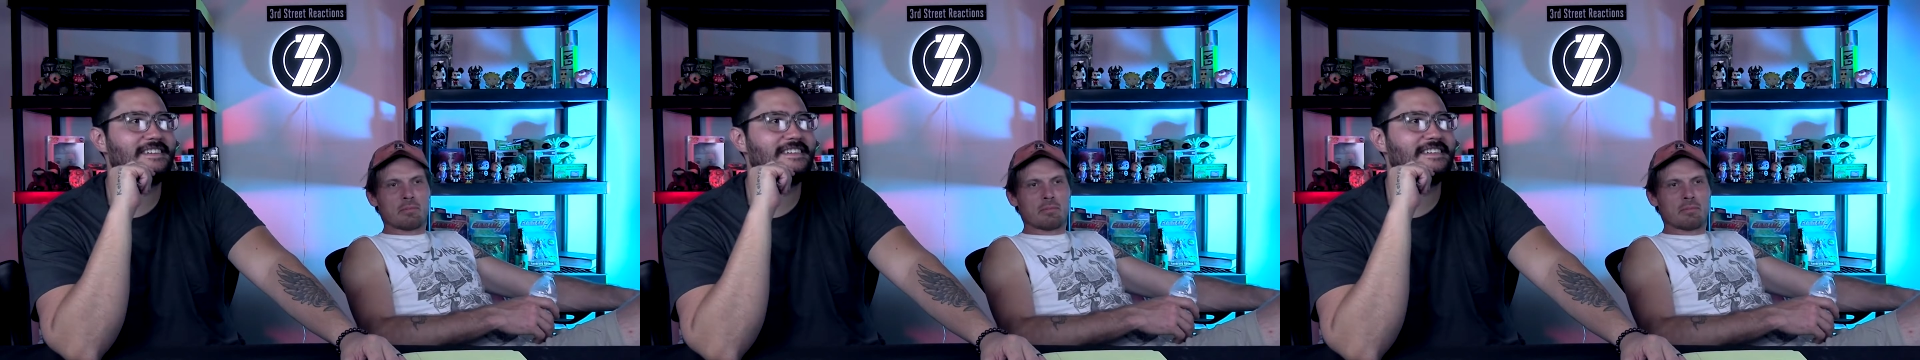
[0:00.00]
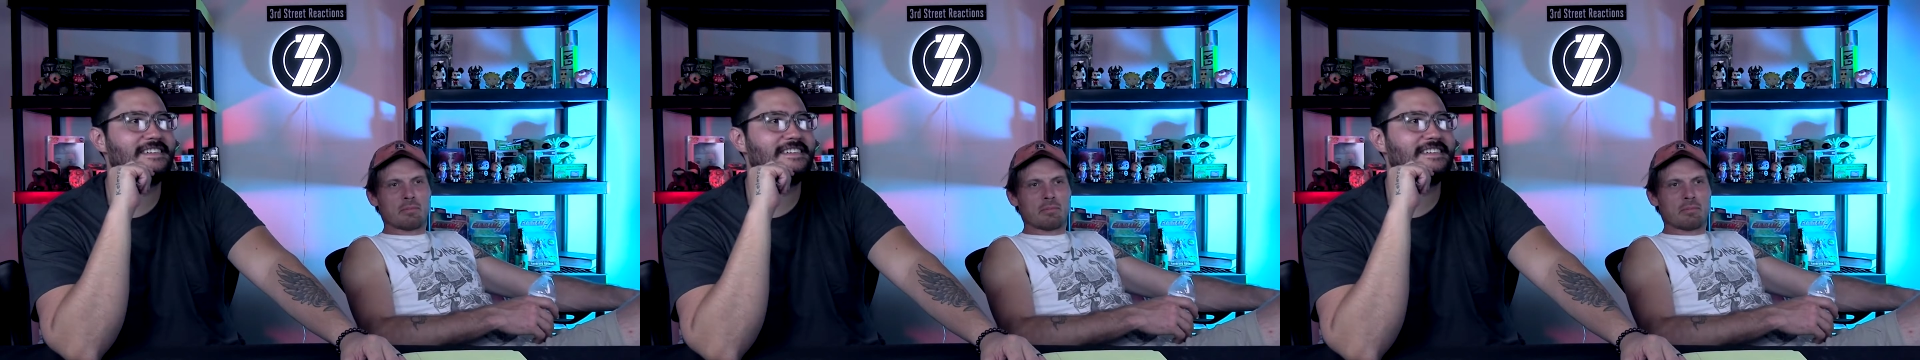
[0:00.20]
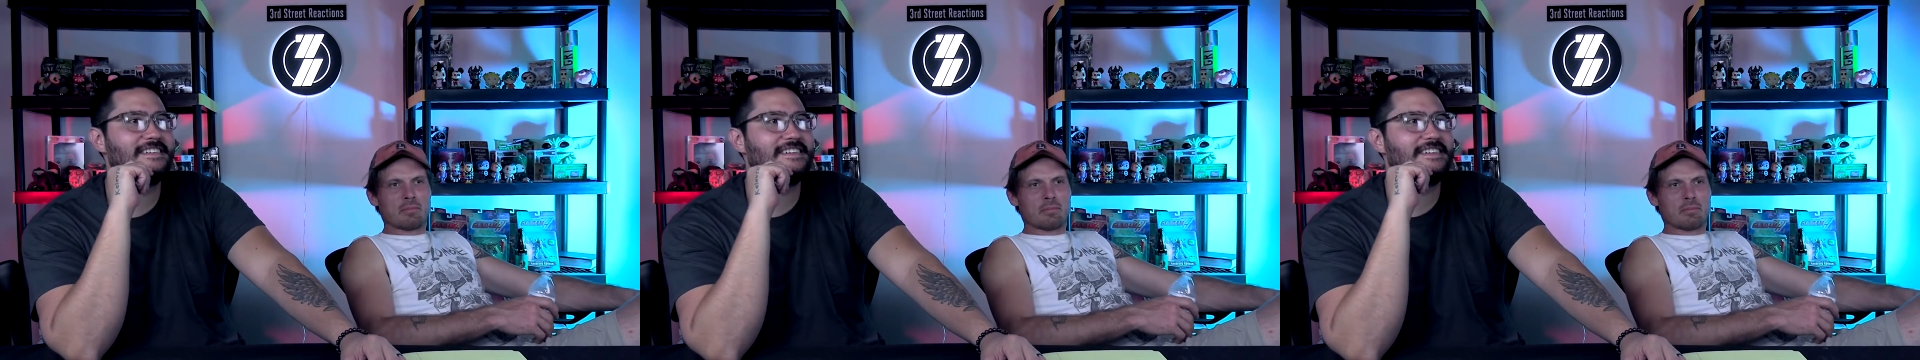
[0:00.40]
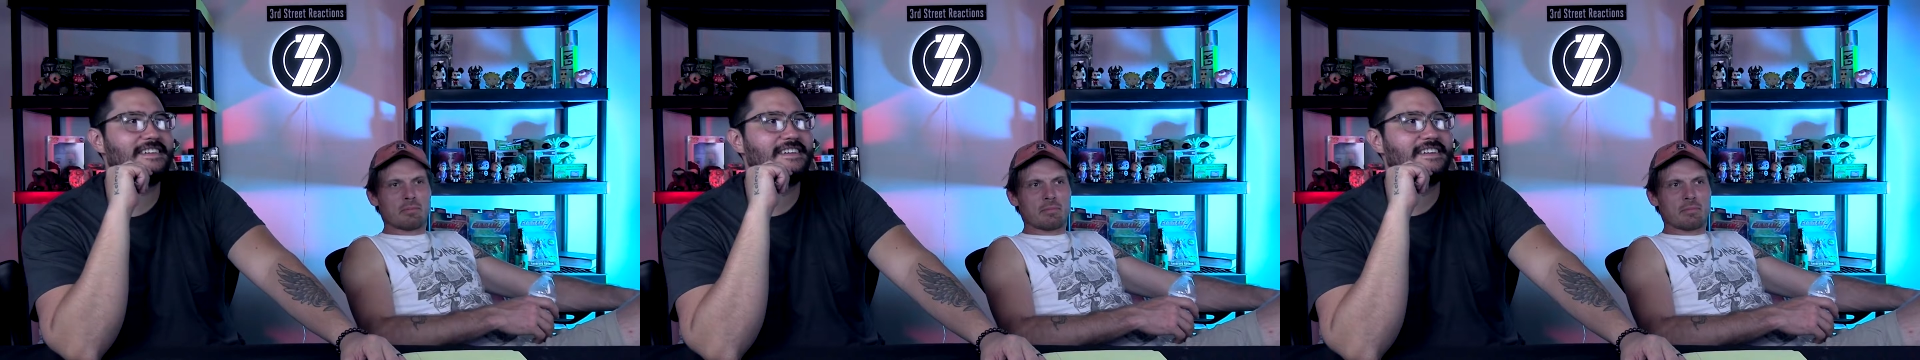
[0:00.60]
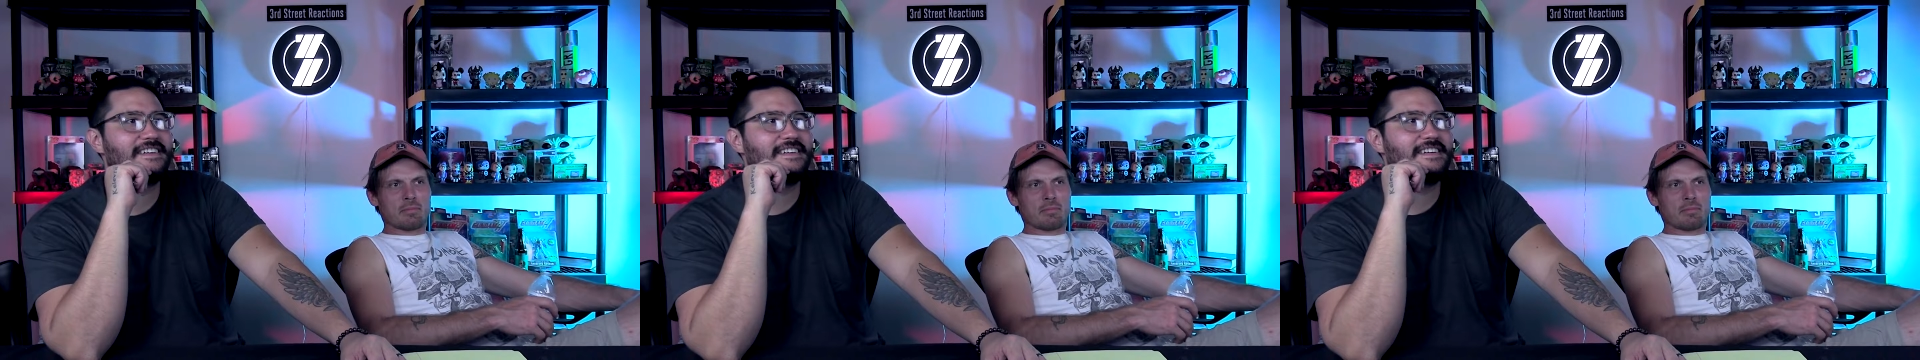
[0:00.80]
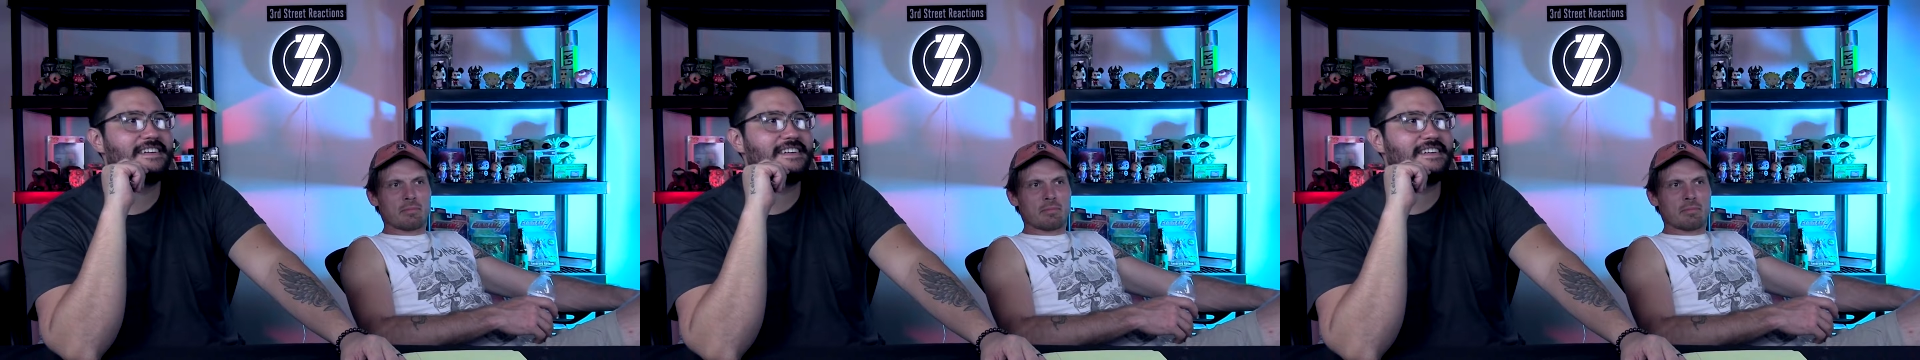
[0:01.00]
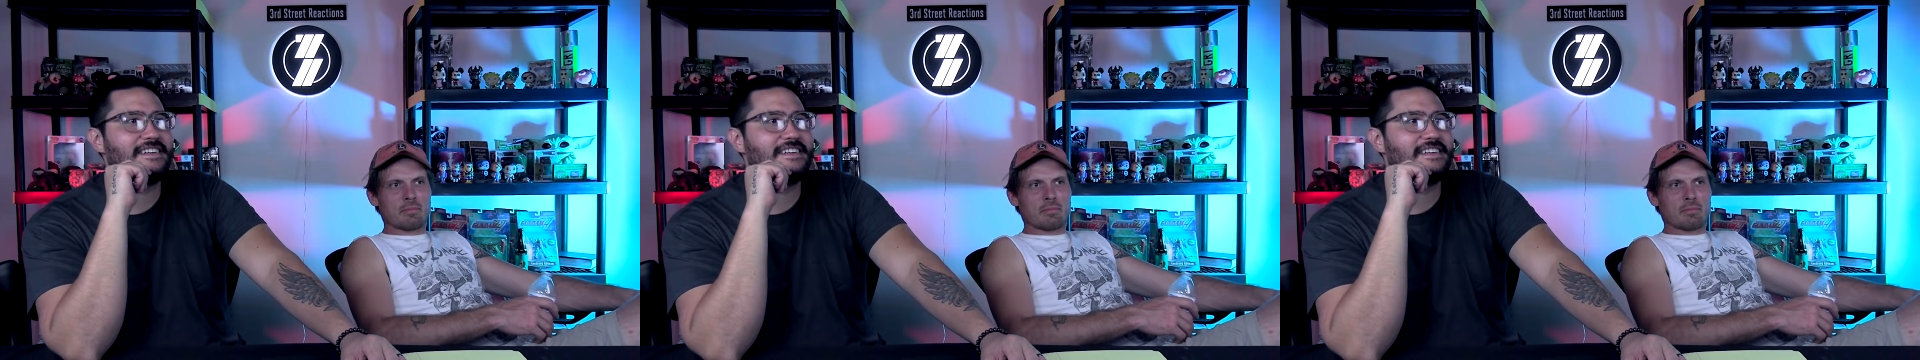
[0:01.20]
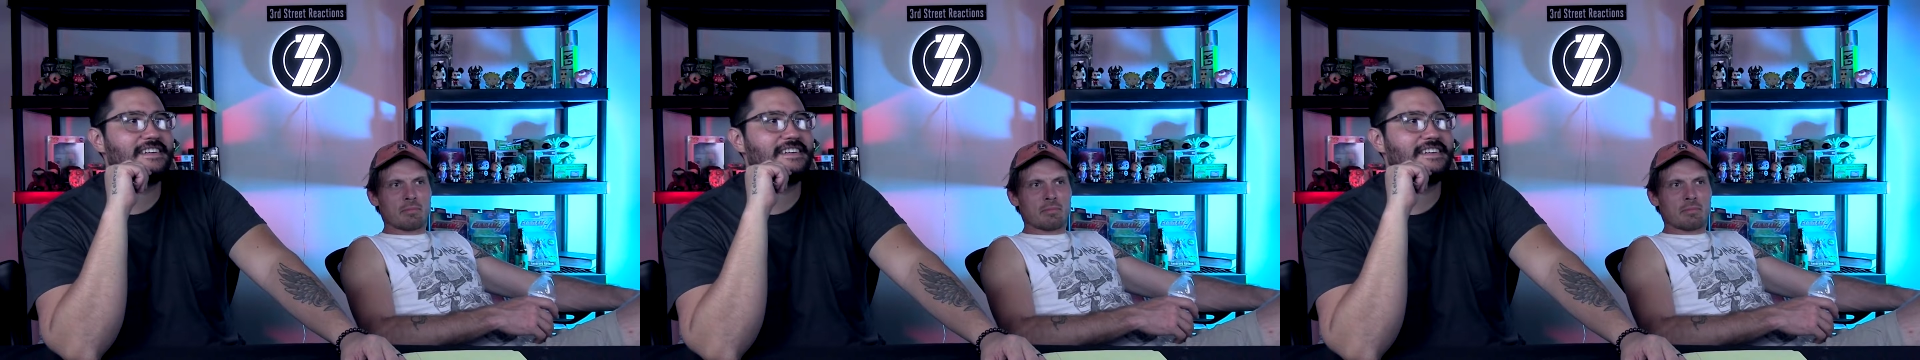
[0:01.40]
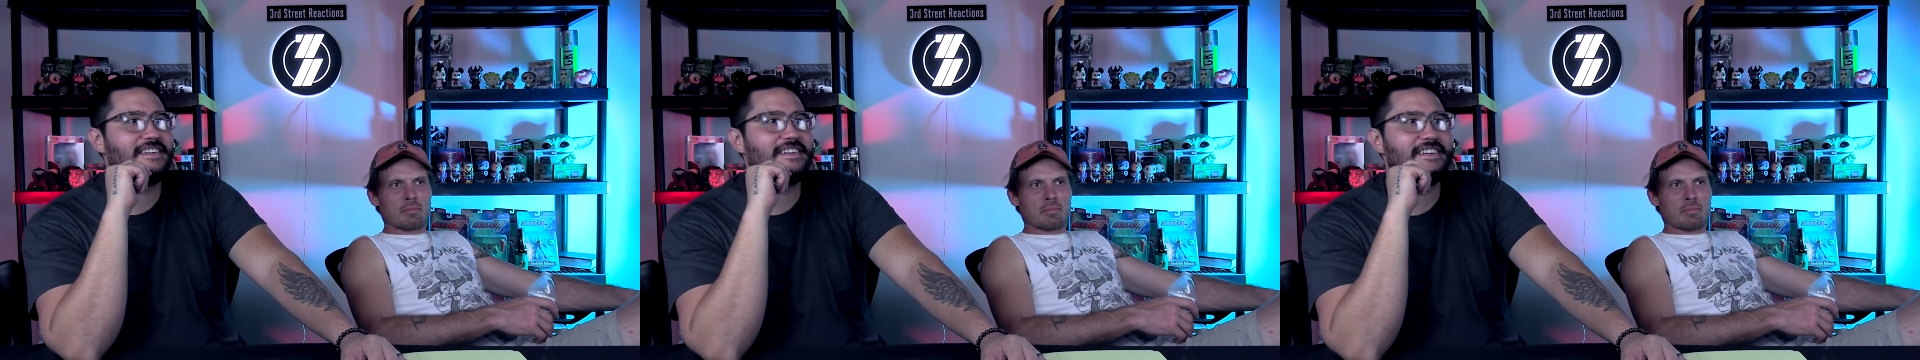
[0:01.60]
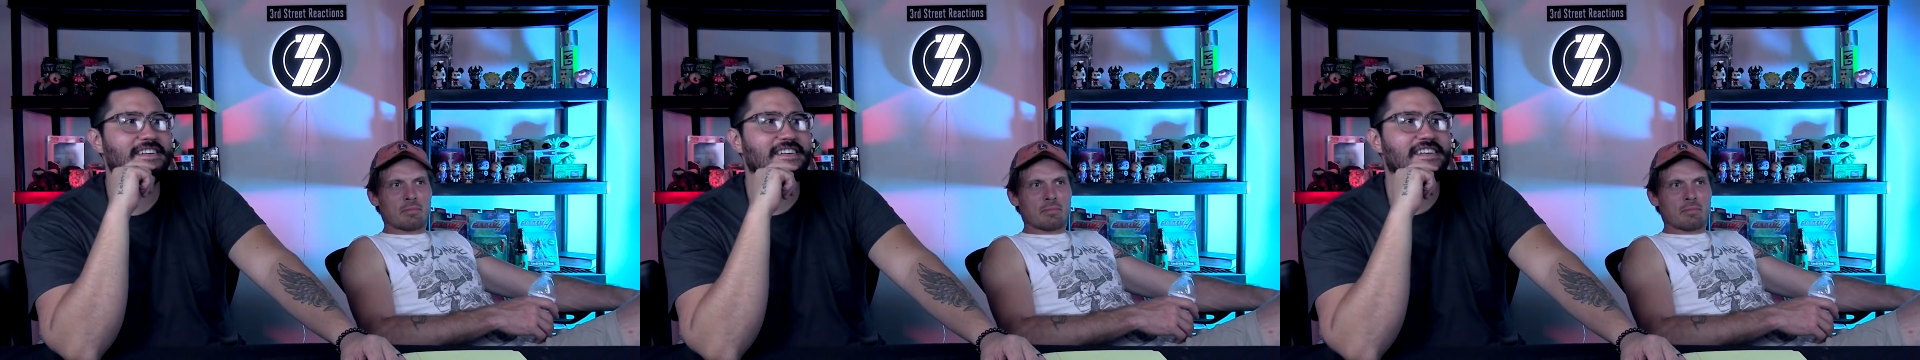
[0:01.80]

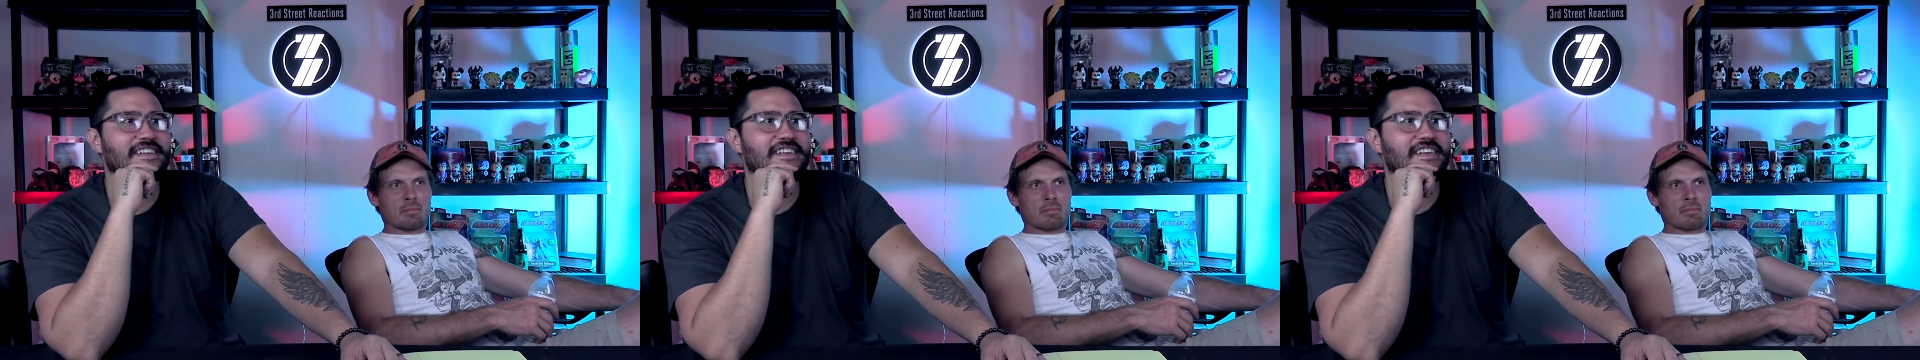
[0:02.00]
(no one is talking)